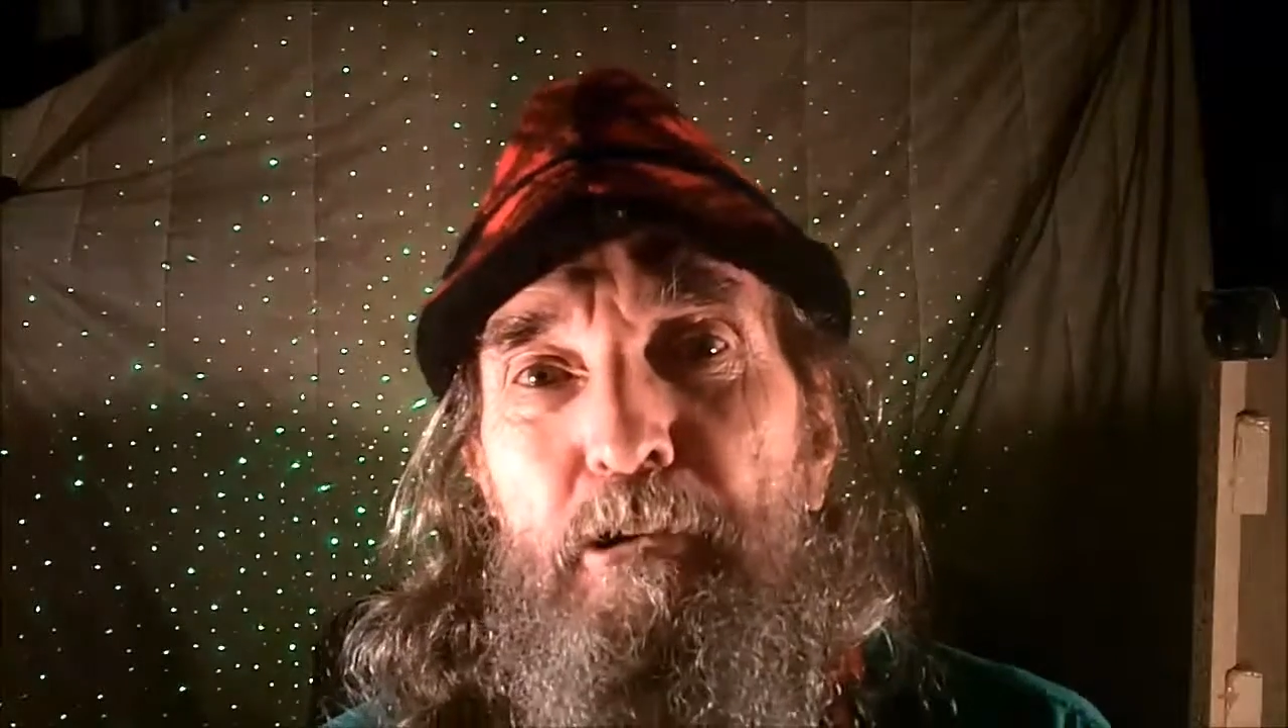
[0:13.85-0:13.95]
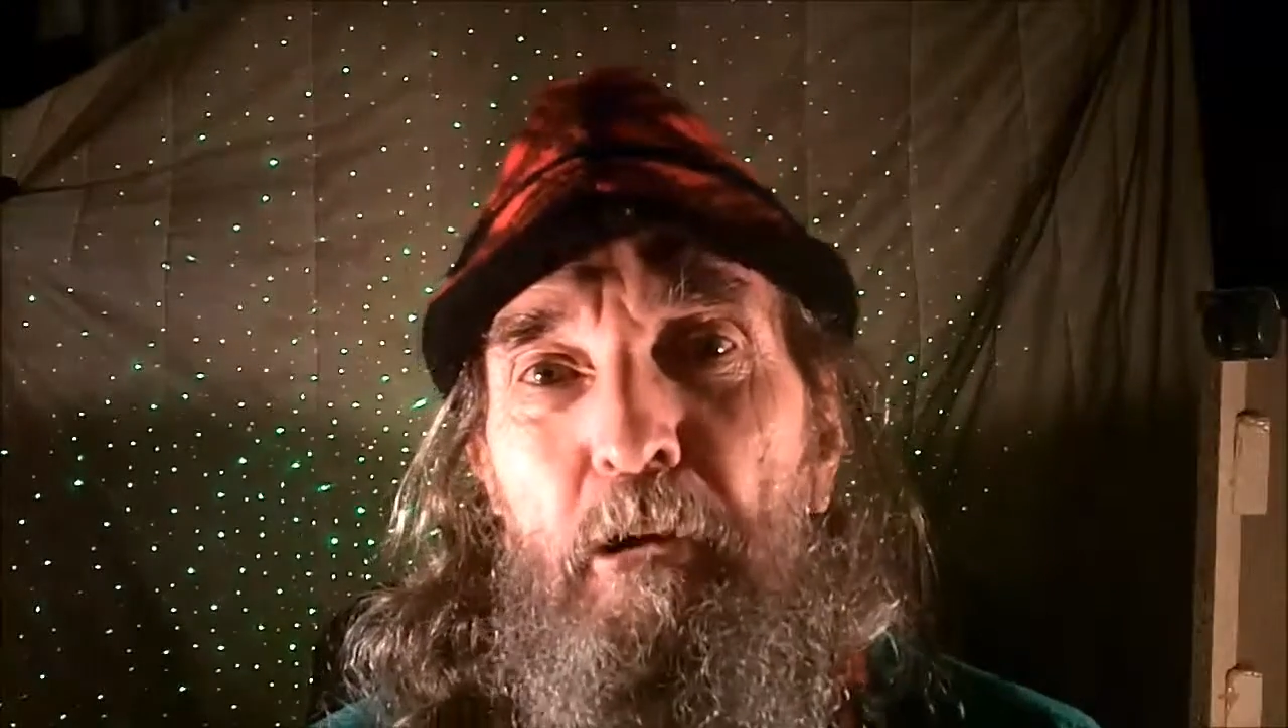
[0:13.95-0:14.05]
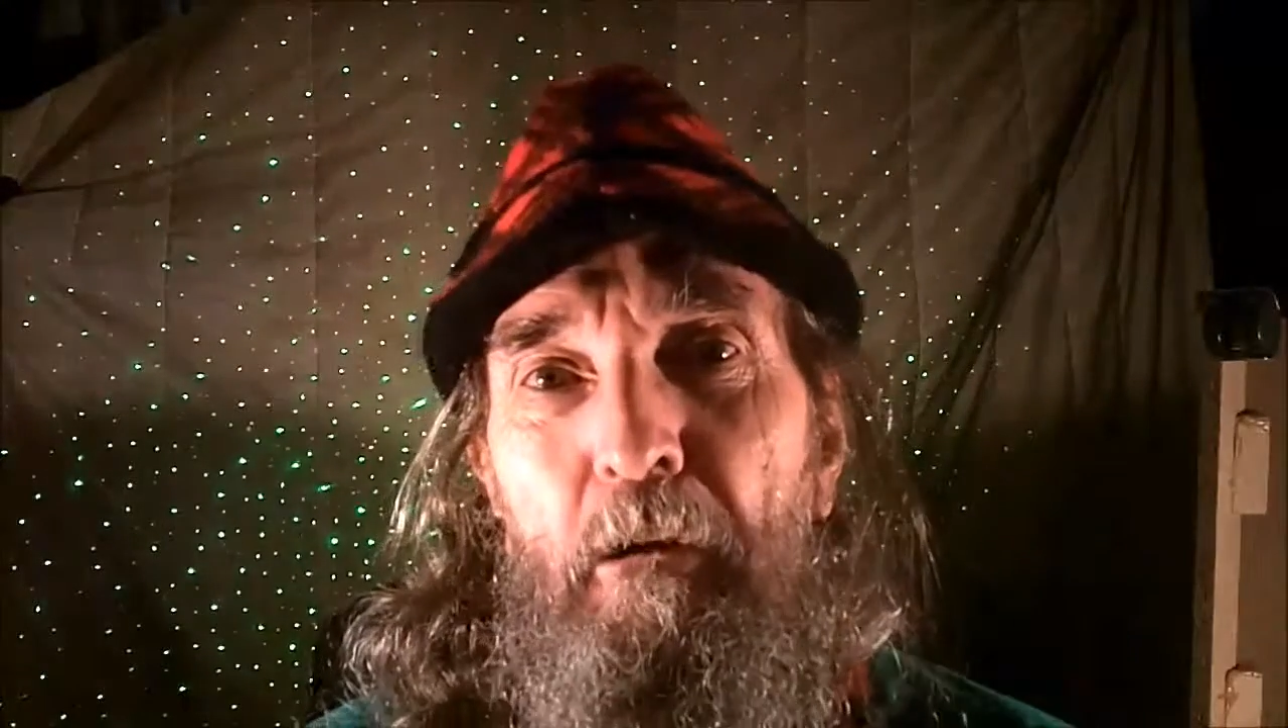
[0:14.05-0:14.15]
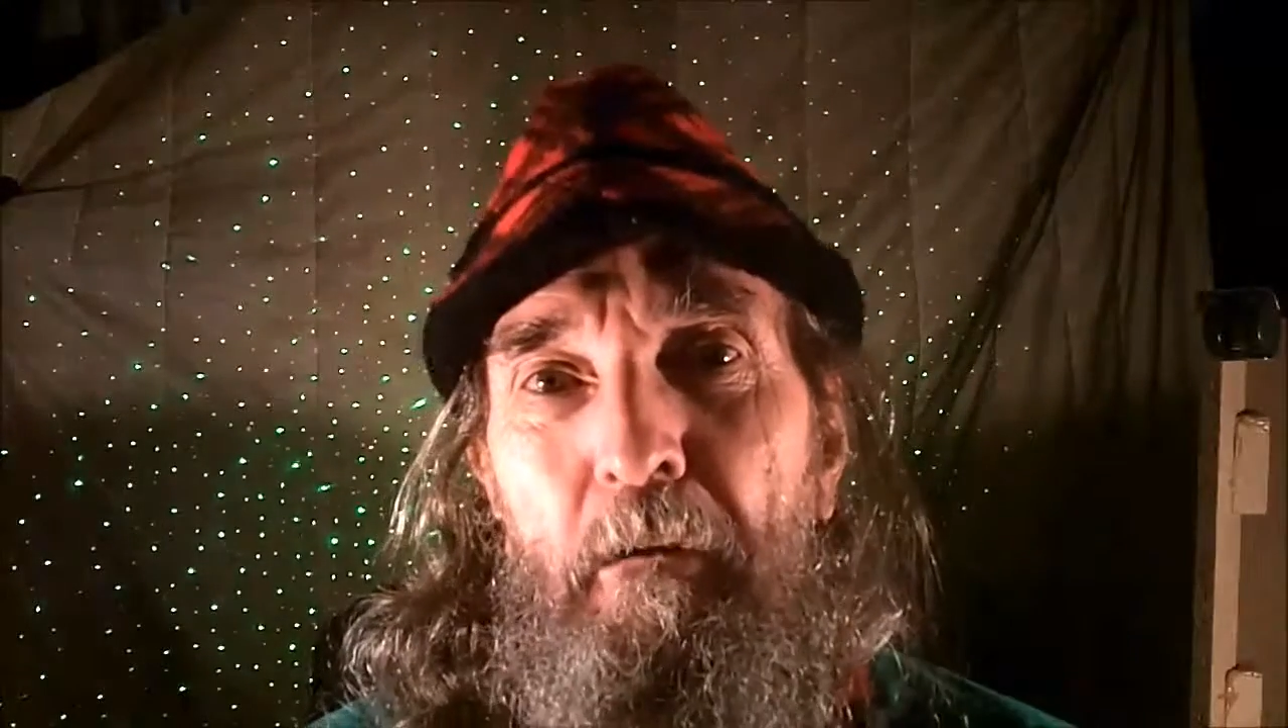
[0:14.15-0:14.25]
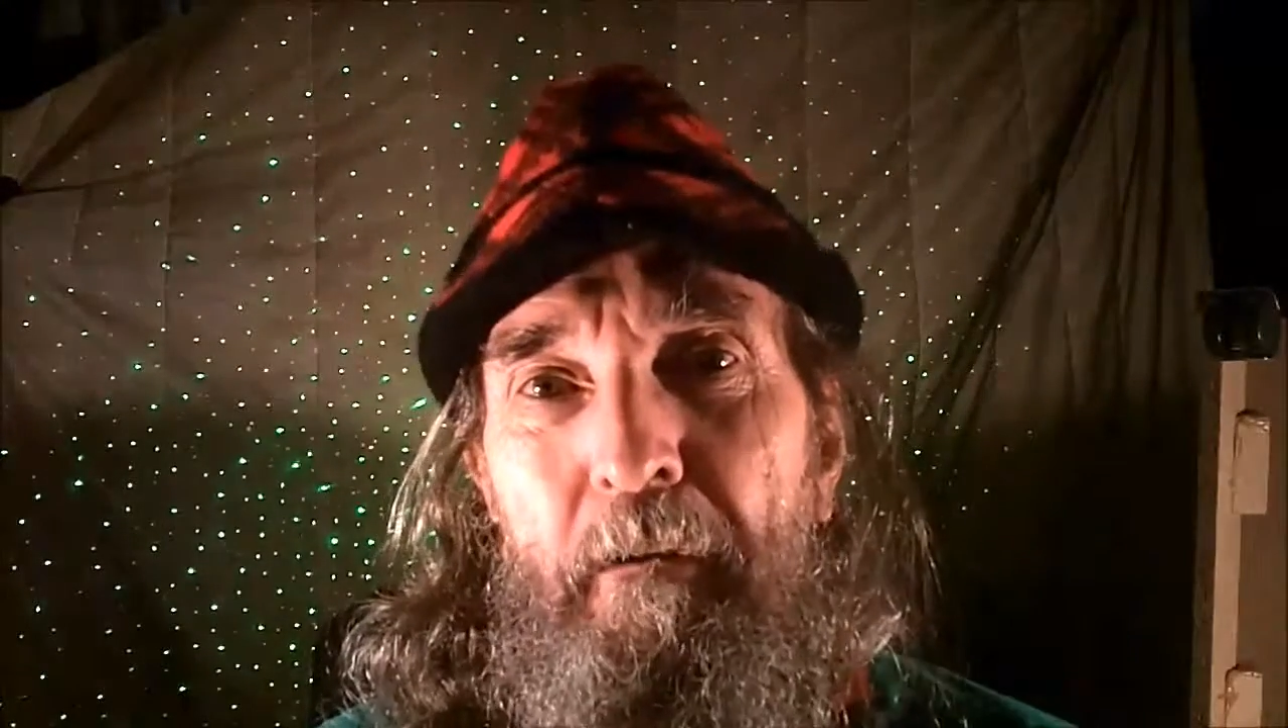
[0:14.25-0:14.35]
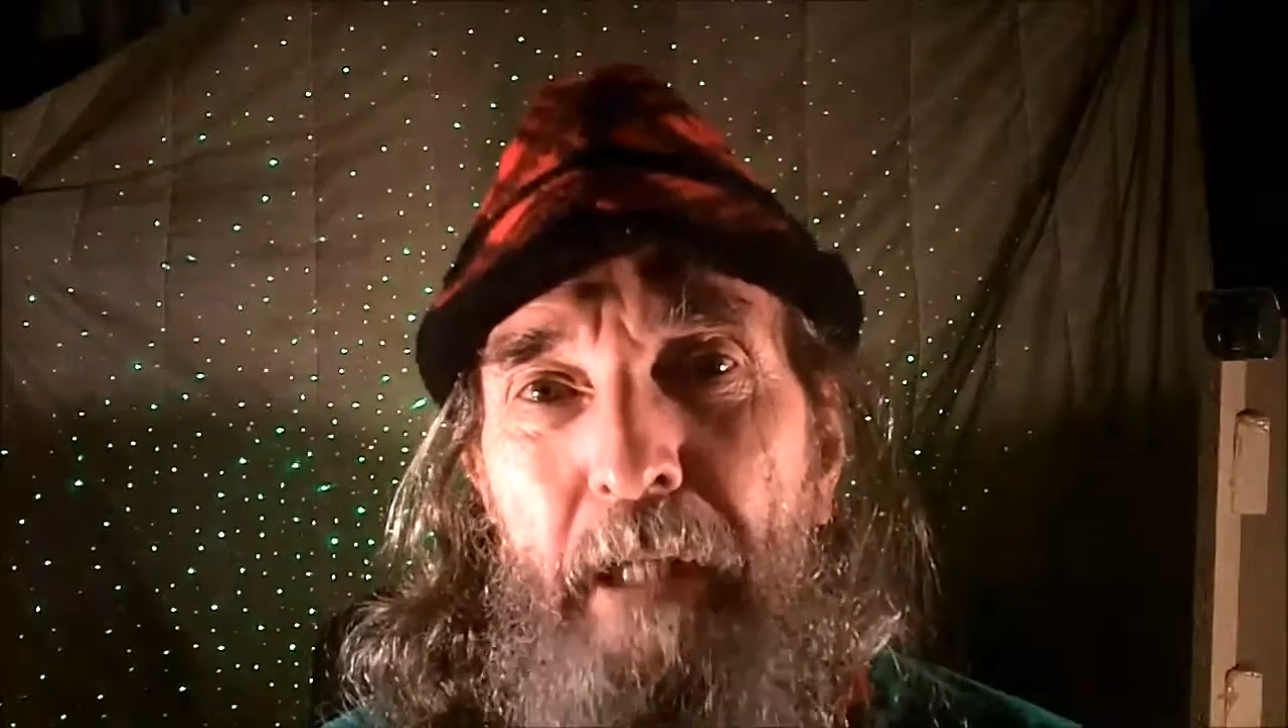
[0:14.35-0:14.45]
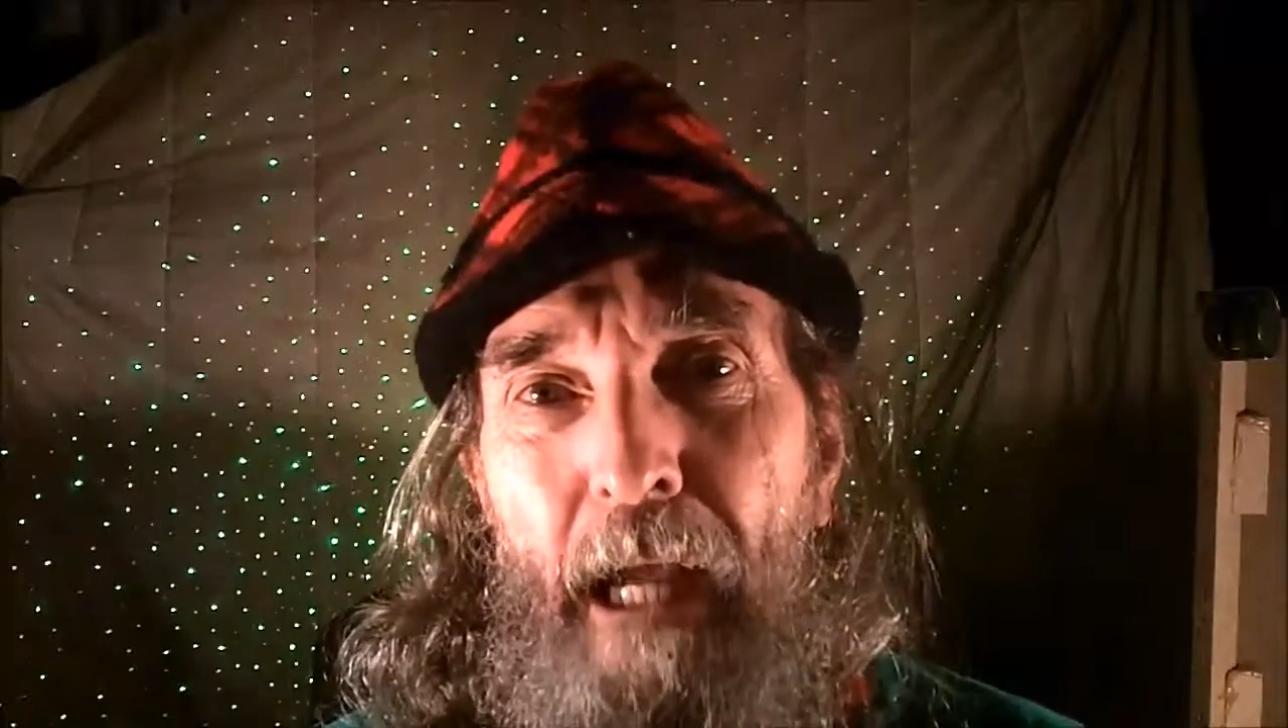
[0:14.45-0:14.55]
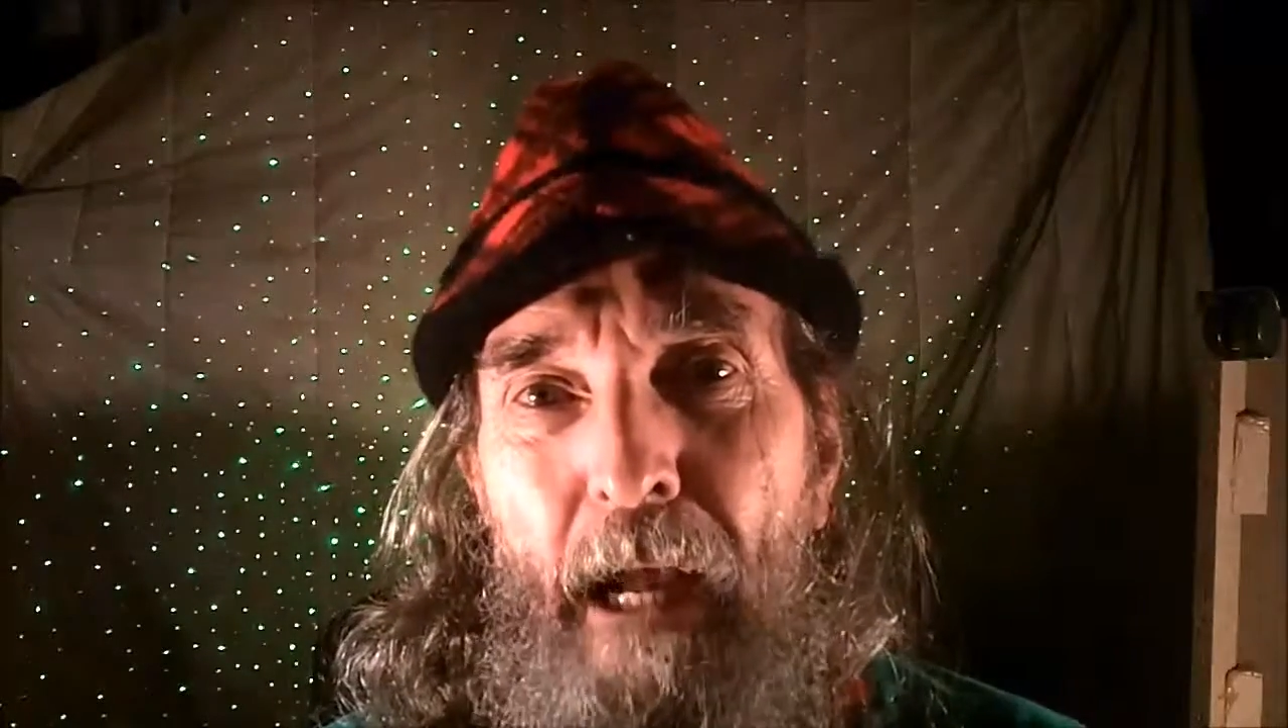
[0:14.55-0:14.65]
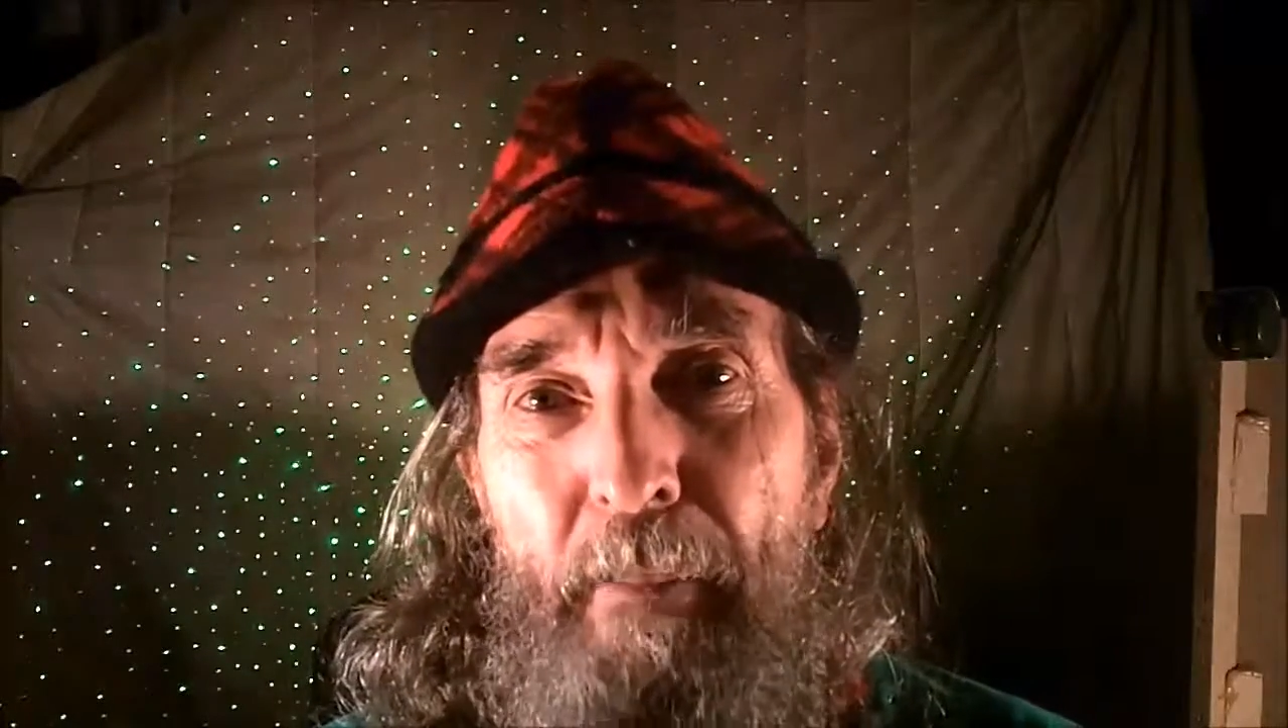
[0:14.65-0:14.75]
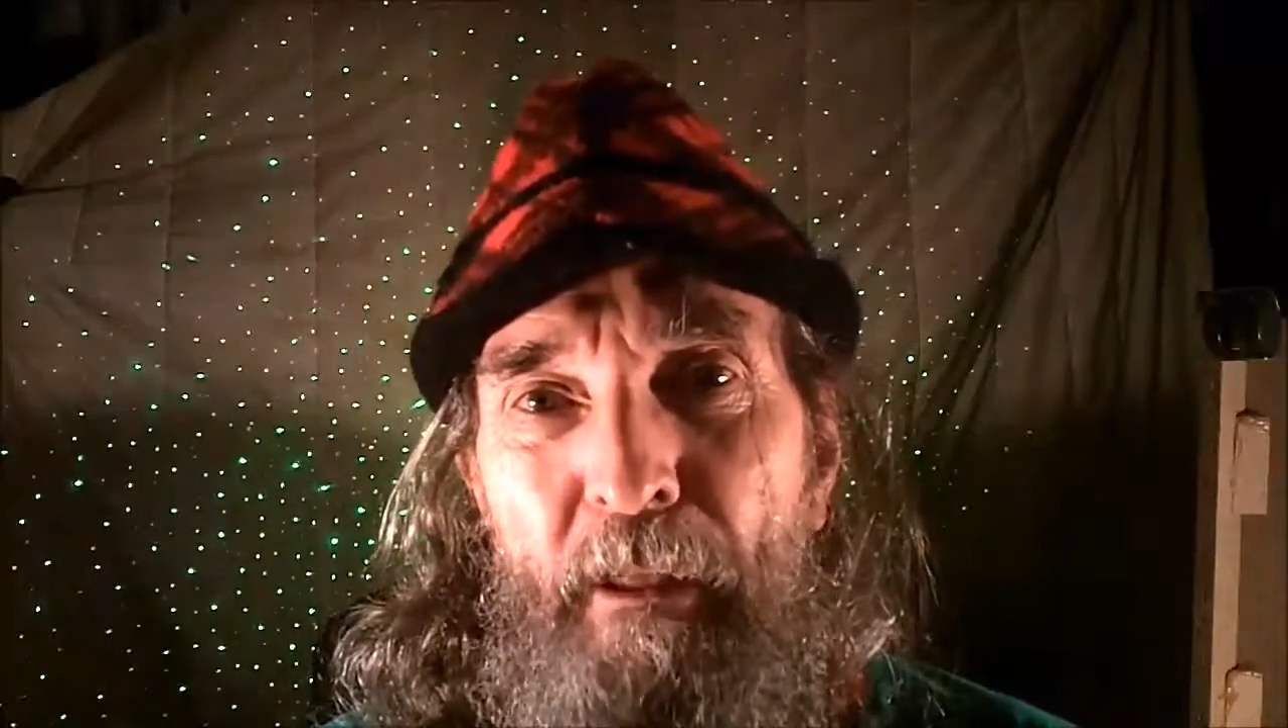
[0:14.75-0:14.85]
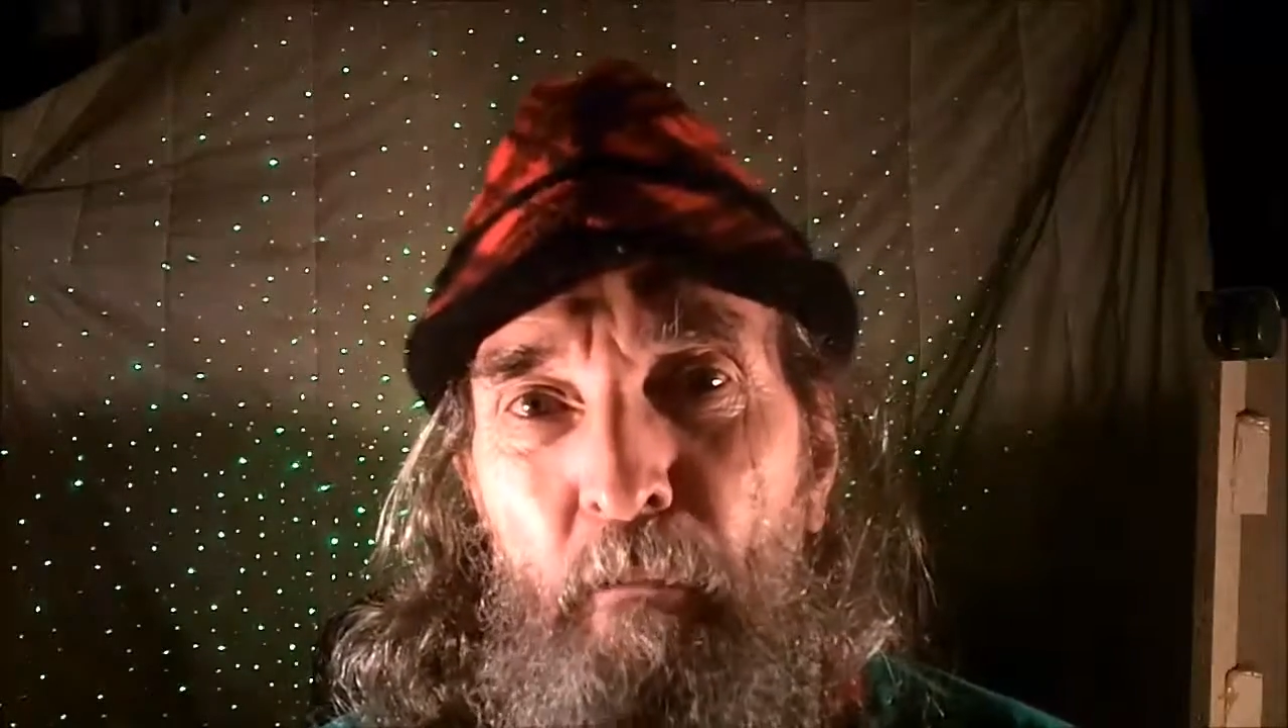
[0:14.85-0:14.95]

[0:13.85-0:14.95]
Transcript: It's called The Hat